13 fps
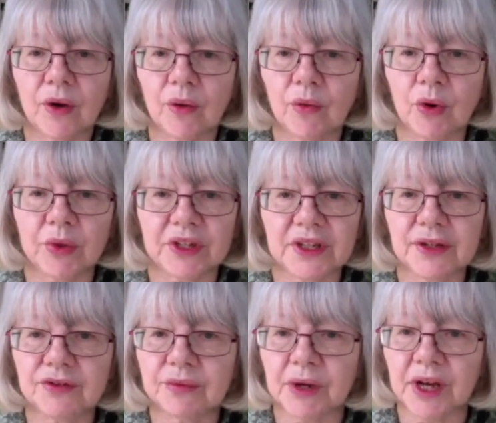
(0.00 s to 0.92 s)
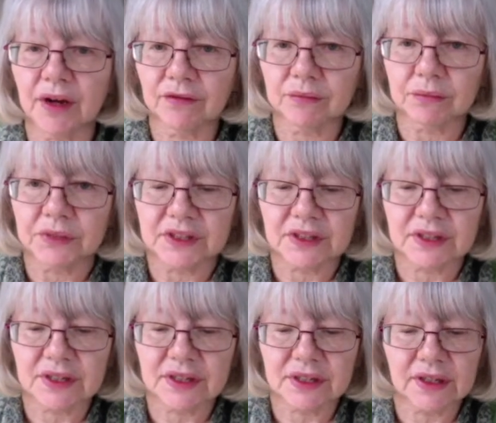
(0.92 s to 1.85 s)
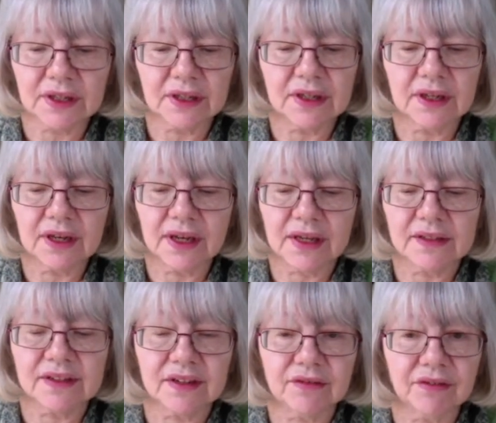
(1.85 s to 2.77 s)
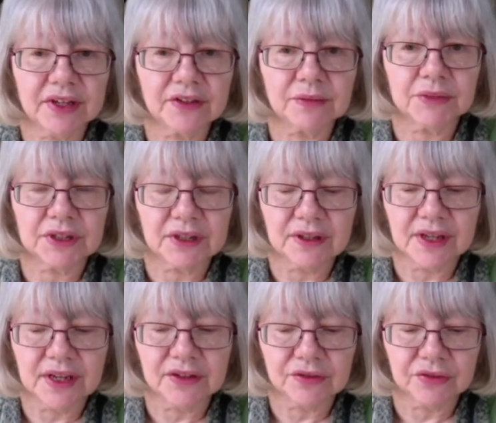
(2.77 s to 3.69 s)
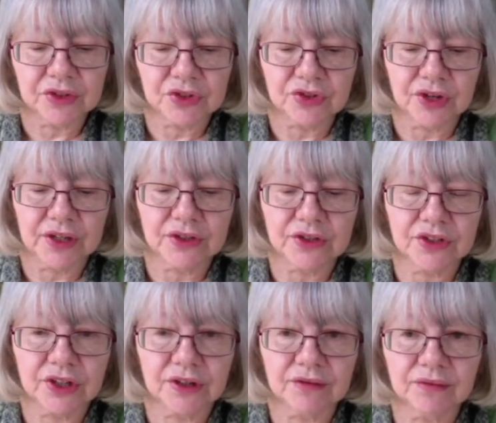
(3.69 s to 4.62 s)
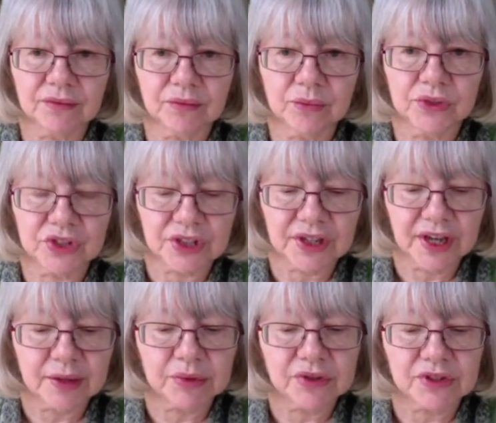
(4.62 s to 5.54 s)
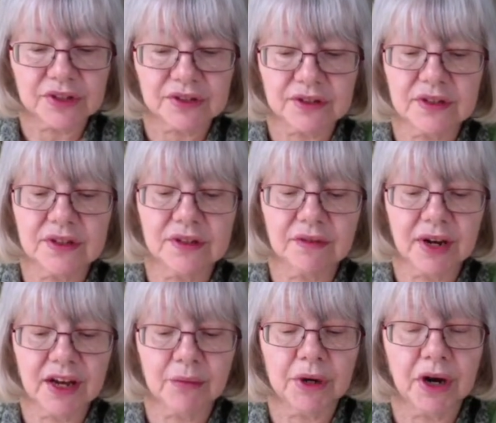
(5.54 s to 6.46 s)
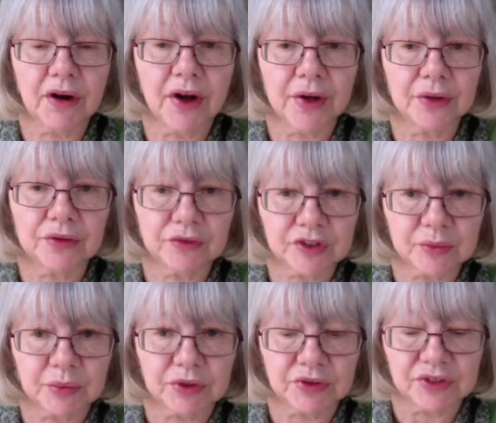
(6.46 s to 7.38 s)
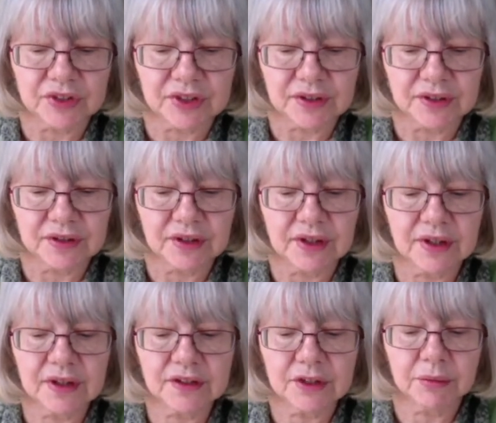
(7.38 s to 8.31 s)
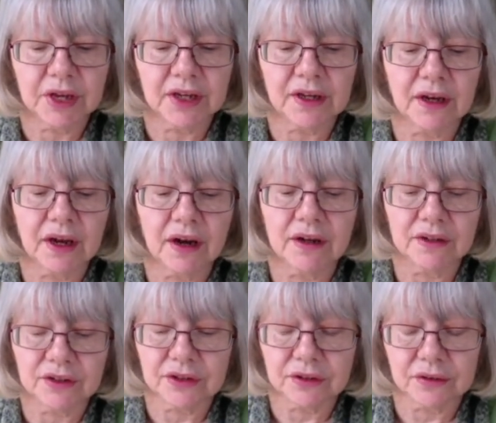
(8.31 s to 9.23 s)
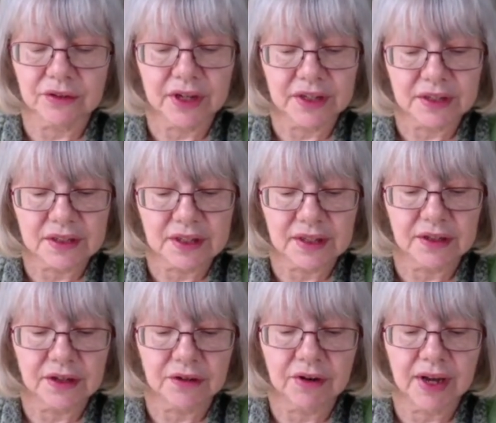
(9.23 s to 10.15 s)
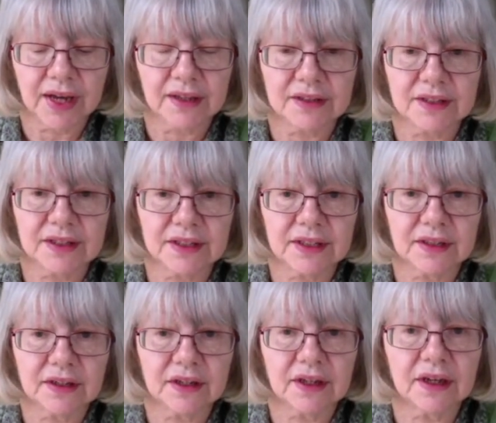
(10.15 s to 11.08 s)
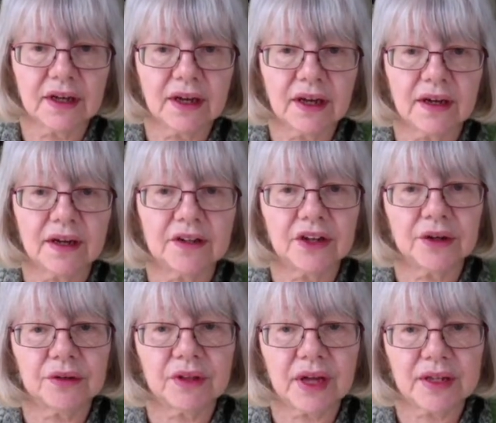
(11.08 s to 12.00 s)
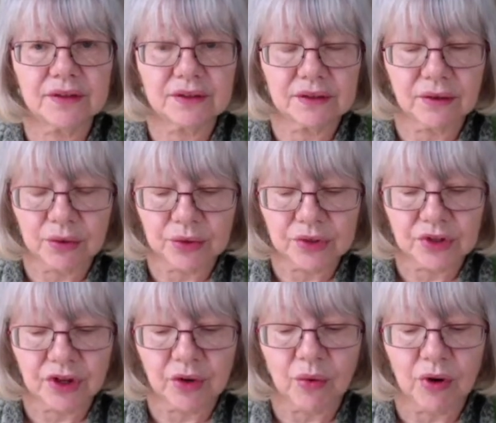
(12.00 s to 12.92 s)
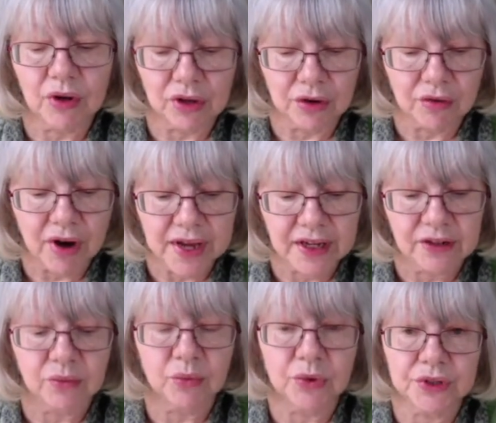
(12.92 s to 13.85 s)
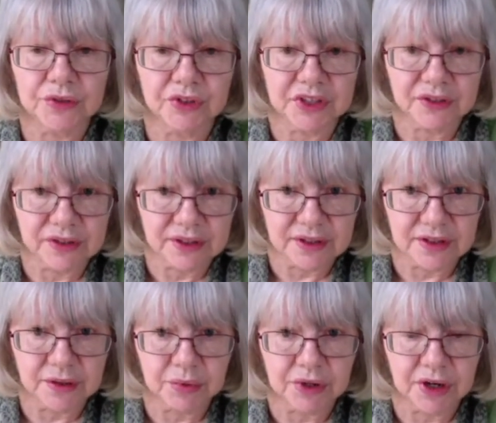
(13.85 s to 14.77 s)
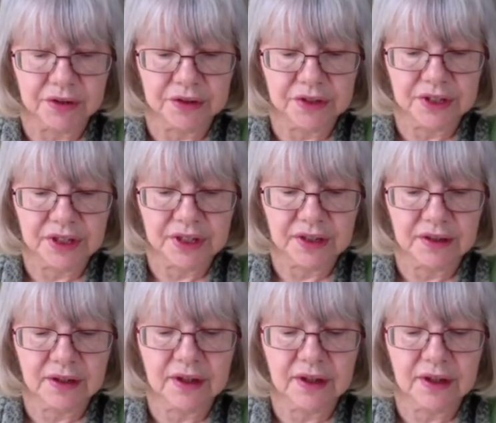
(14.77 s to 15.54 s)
What we need from government is investment in the infrastructure which enables us to develop our own responses to making Article 19 a reality. And I know that's also what Lorraine would have considered a priority,